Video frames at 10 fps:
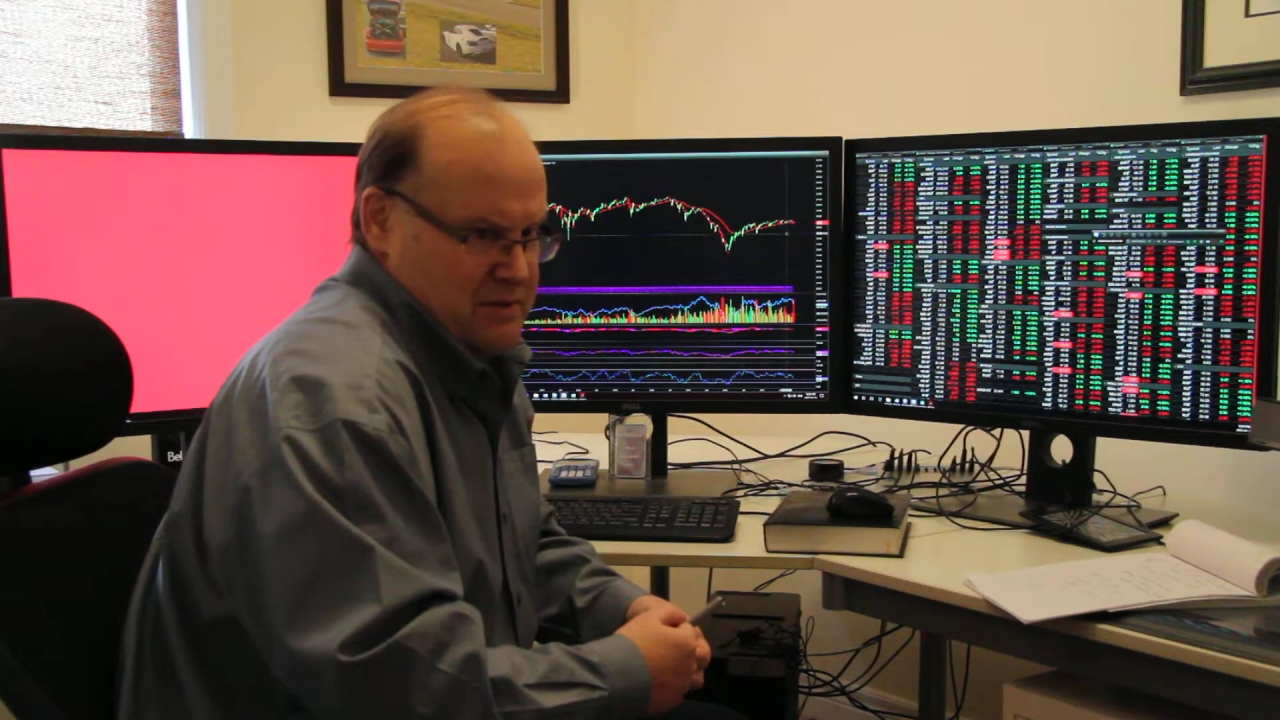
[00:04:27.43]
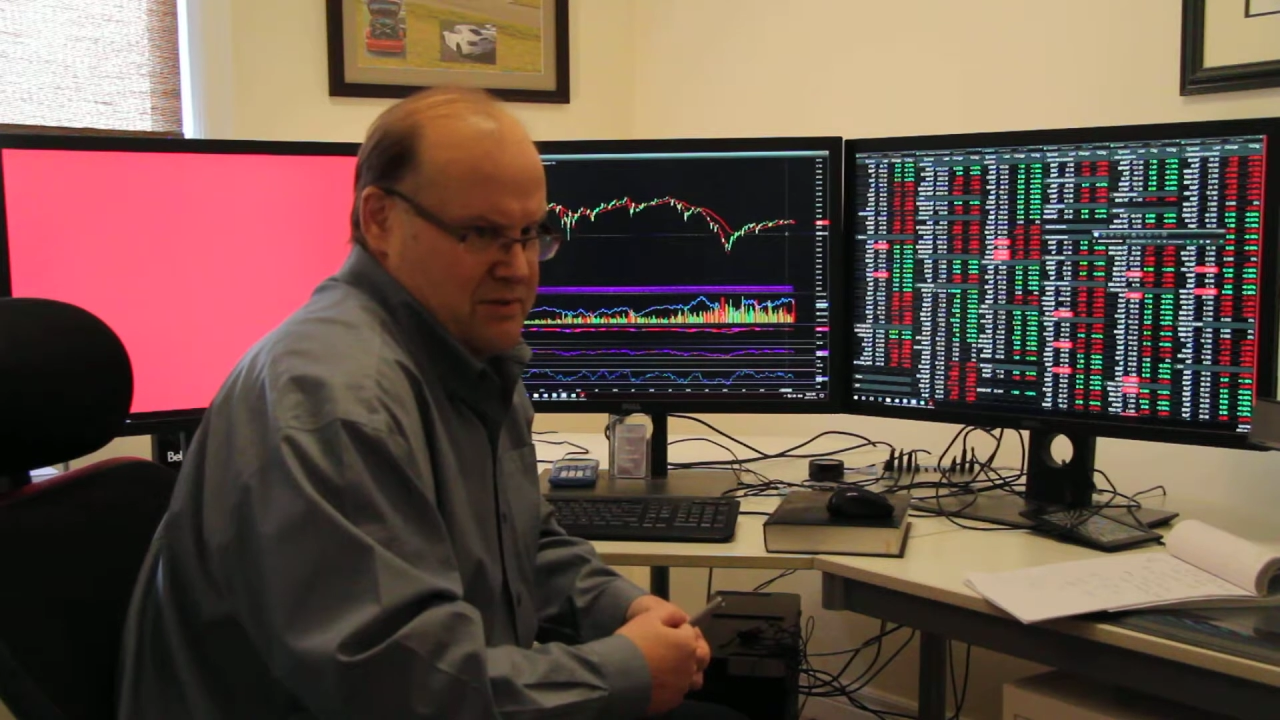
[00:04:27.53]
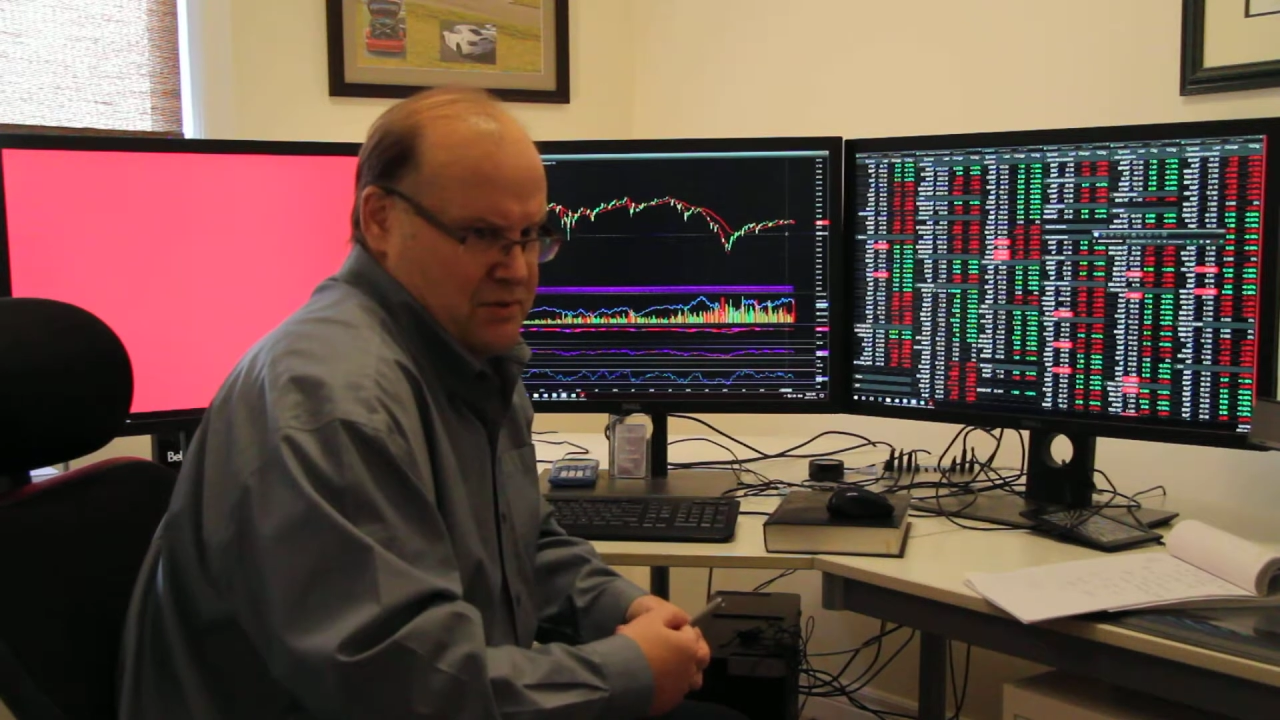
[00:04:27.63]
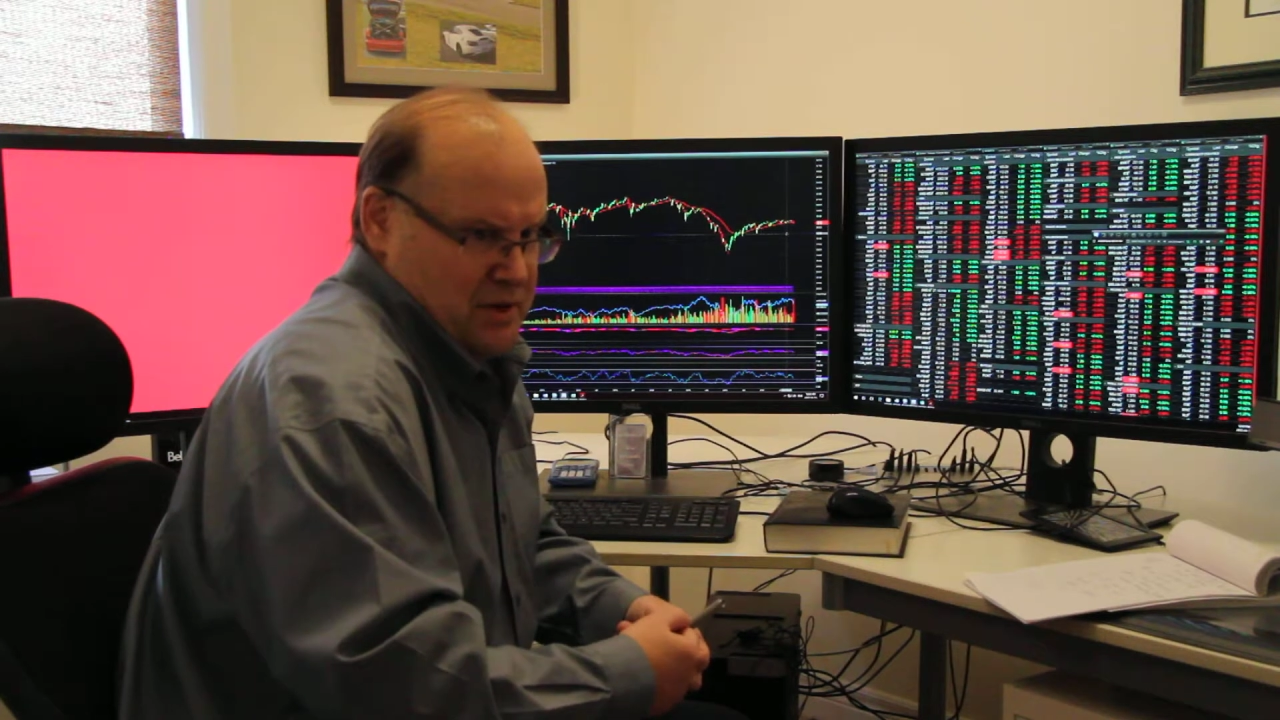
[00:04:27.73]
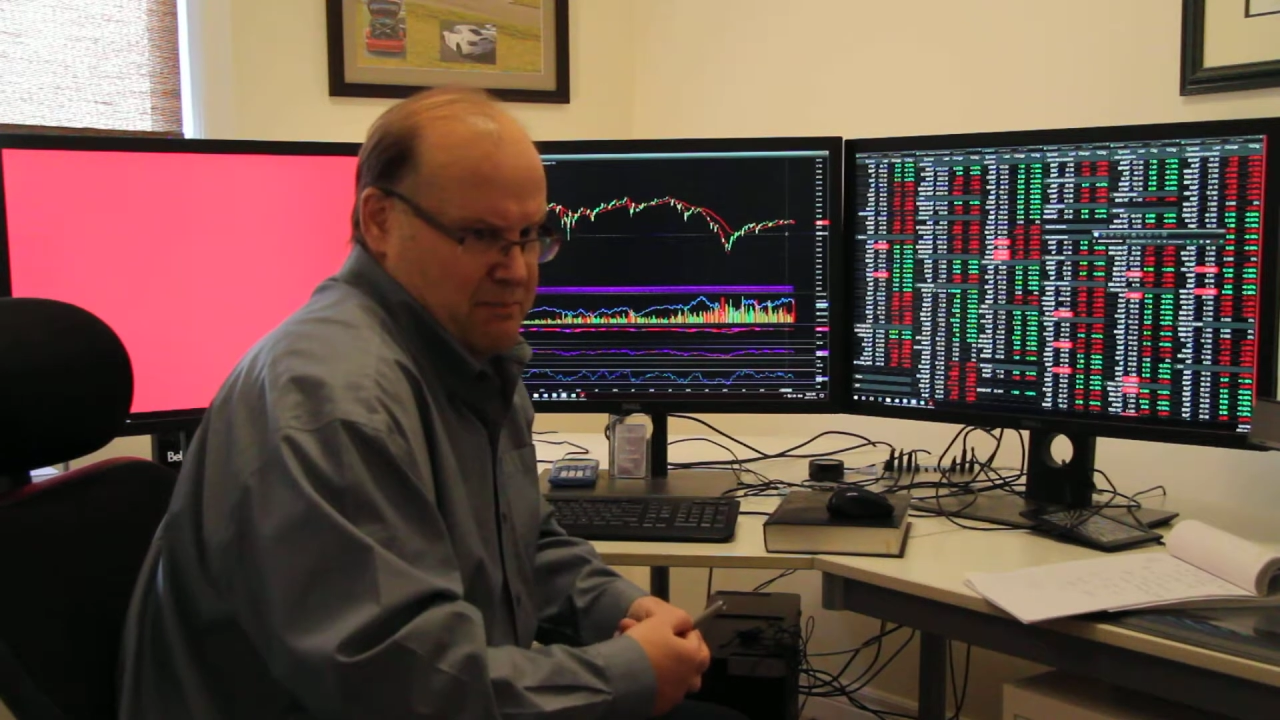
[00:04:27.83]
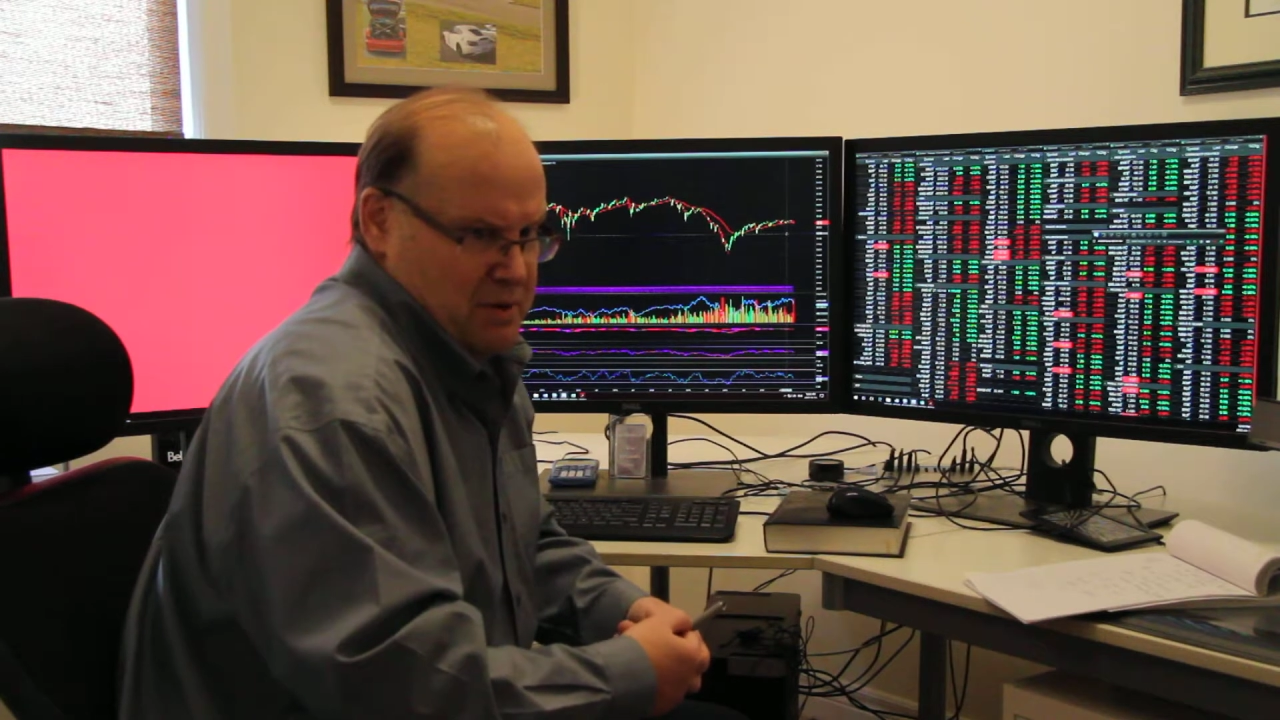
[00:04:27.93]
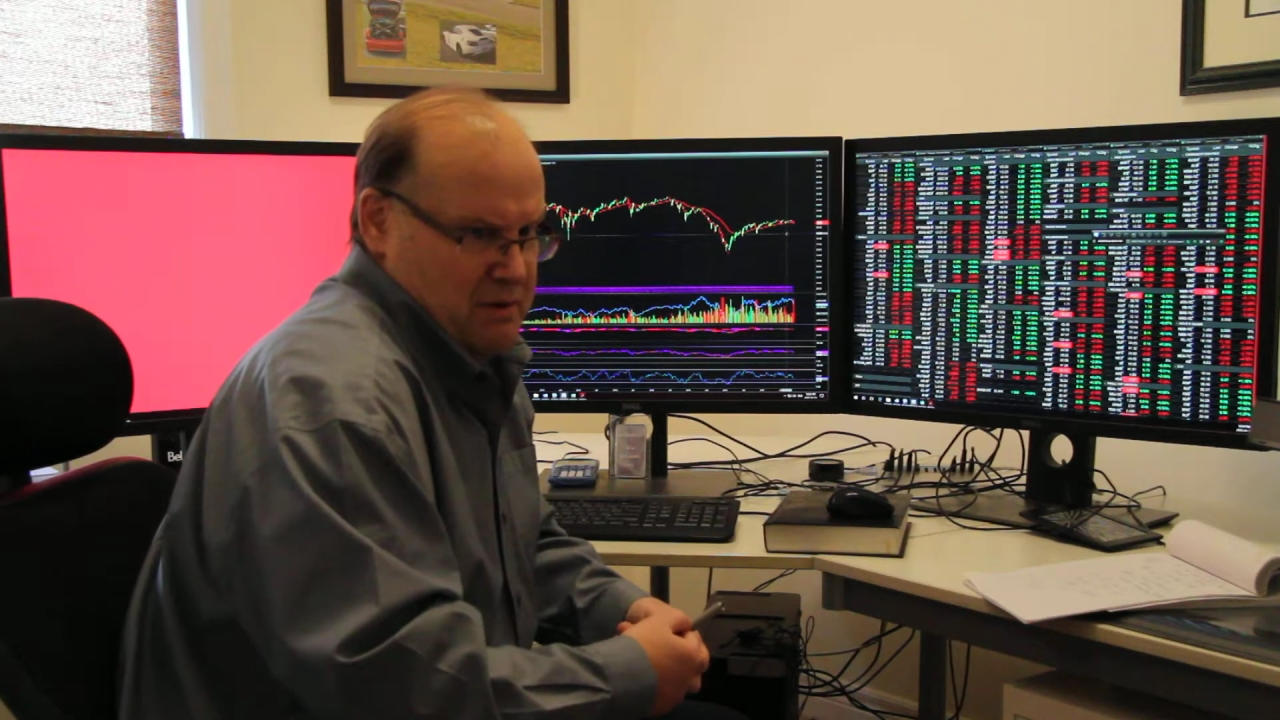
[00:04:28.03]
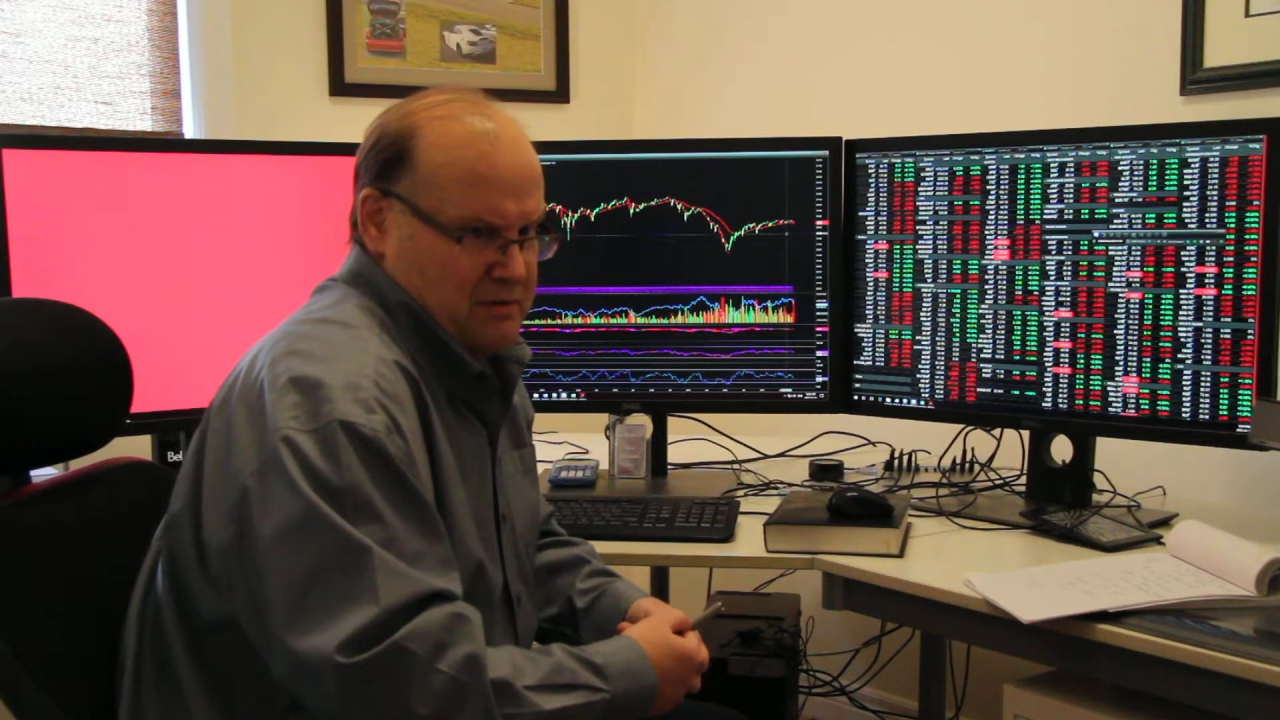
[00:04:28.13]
it cheaper